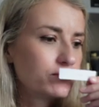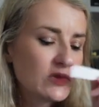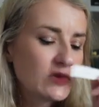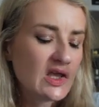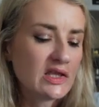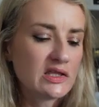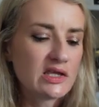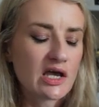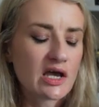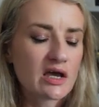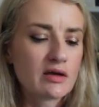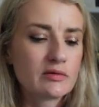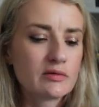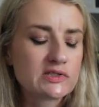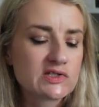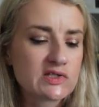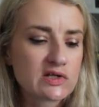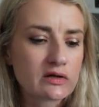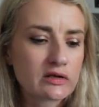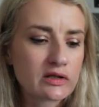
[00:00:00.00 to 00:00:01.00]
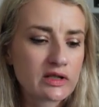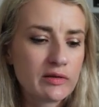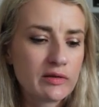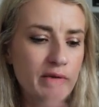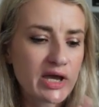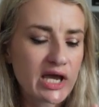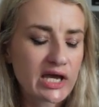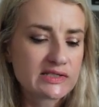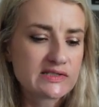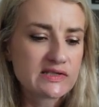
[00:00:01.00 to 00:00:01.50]
And yeah, circling
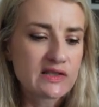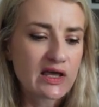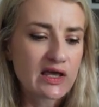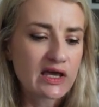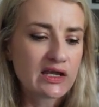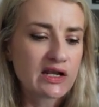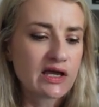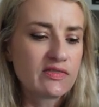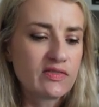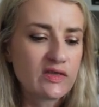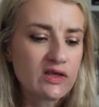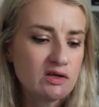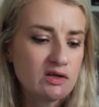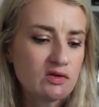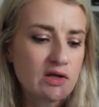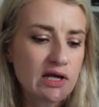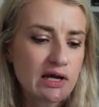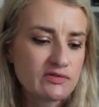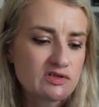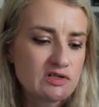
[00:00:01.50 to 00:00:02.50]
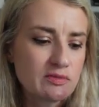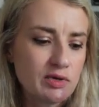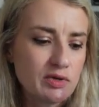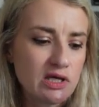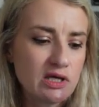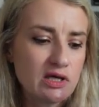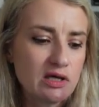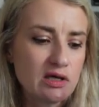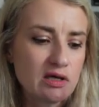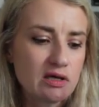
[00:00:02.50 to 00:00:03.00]
back to that, I think you'd have to
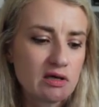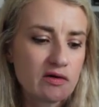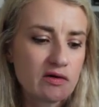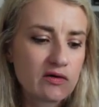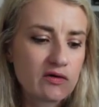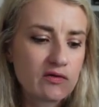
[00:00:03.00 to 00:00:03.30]
be